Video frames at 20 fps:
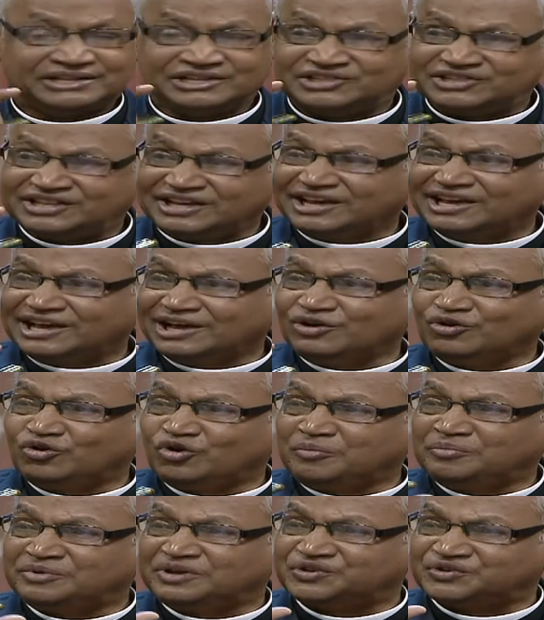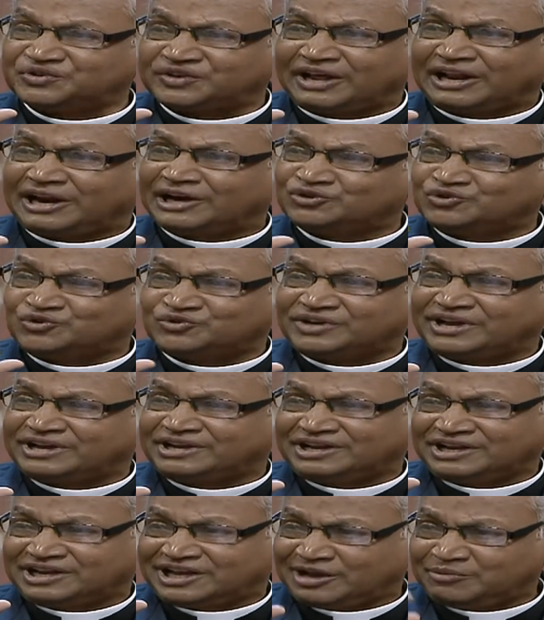and the thinking of Israelite
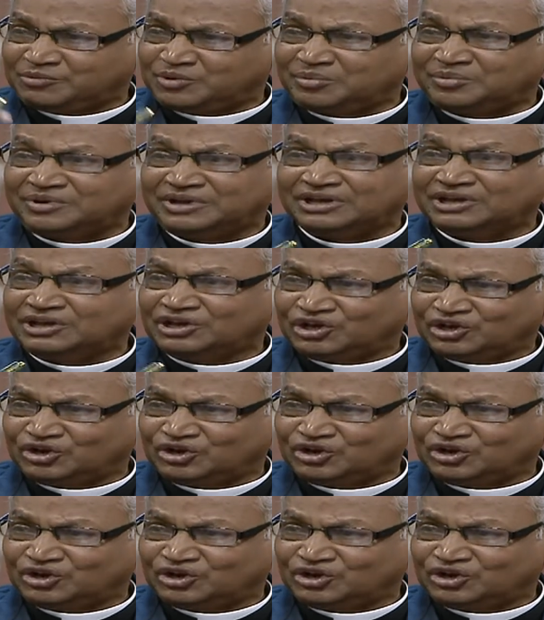society came to be